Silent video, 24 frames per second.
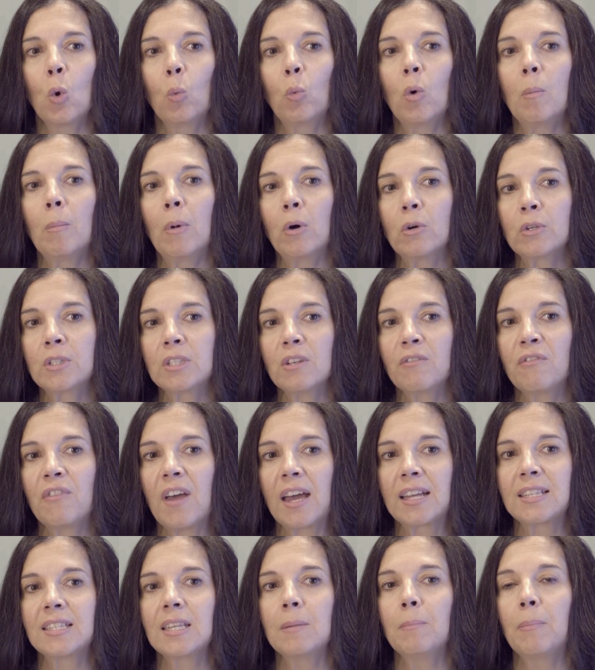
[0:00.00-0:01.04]
were most
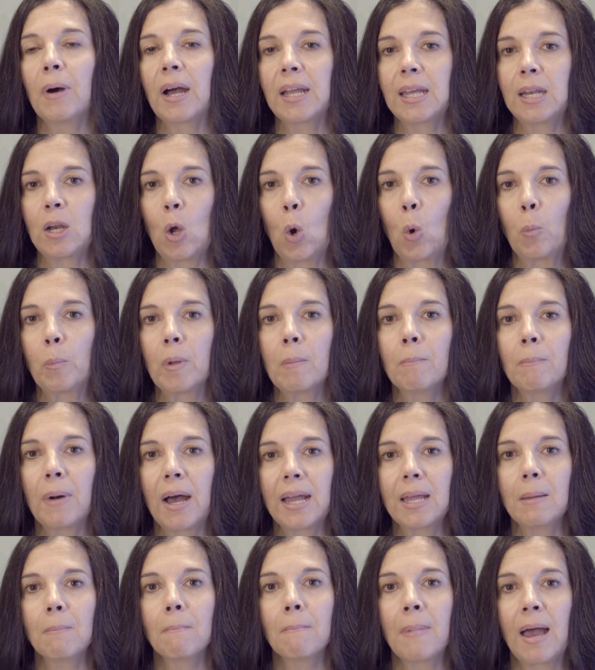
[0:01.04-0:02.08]
affected by an open
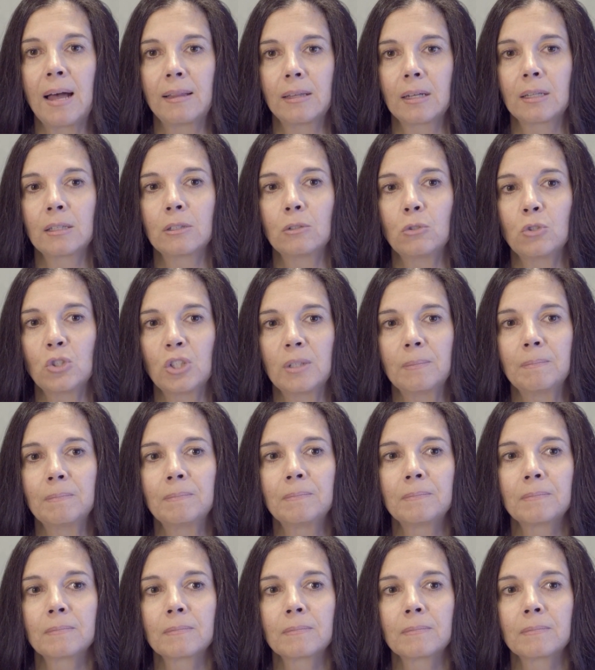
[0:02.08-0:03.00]
bite malocclusion.